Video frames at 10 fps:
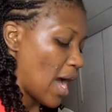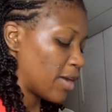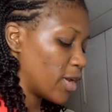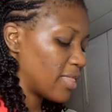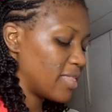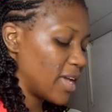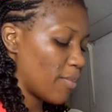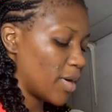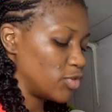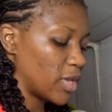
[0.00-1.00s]
Another thing
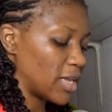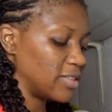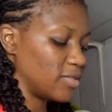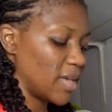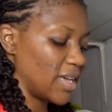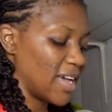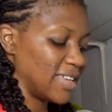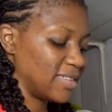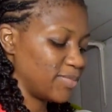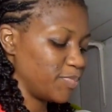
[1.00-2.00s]
about journalism,
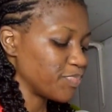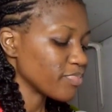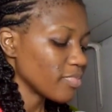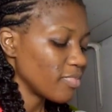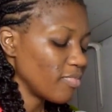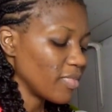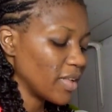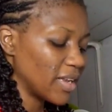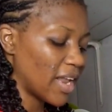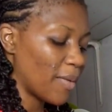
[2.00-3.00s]
guys,
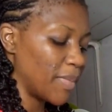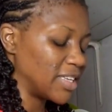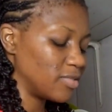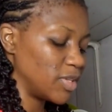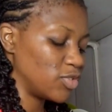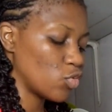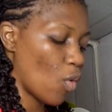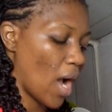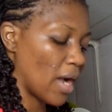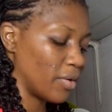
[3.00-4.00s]
that makes me
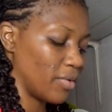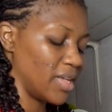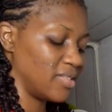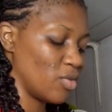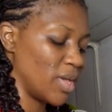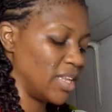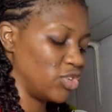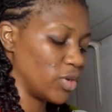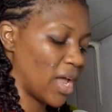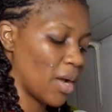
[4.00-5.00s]
so angry is the way the
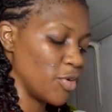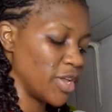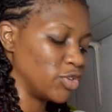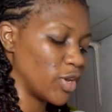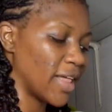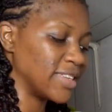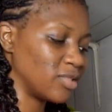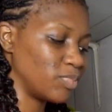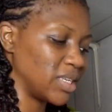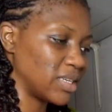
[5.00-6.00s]
Cameroonian
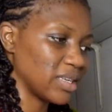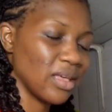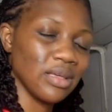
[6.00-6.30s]
journalists speak.